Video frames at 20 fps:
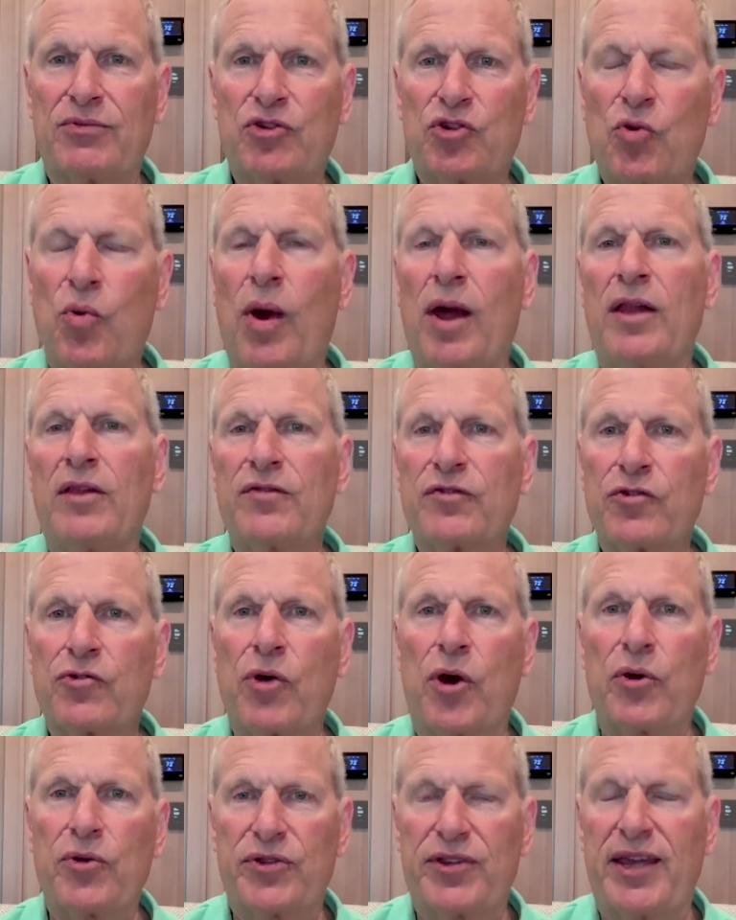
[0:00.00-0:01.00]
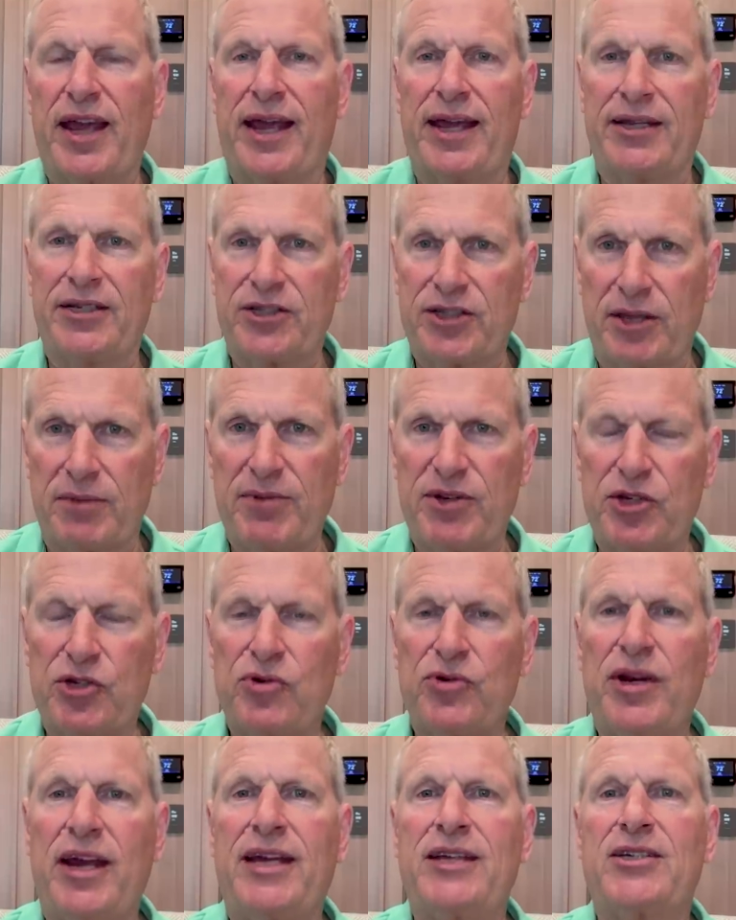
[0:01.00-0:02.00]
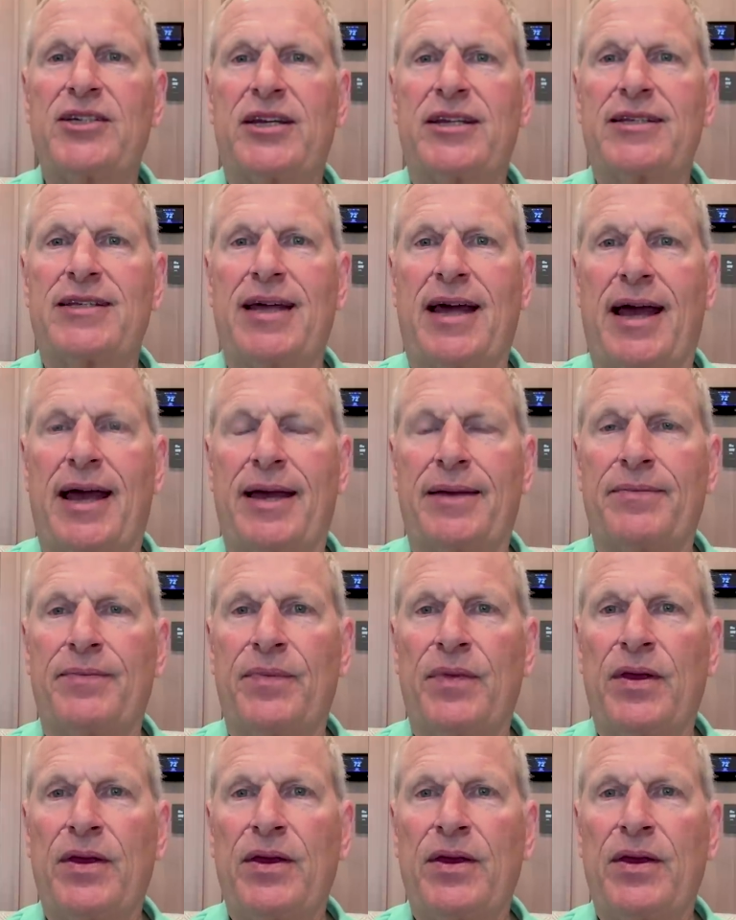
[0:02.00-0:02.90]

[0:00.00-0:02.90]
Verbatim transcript: 12 growth days, they'd be two days at a time,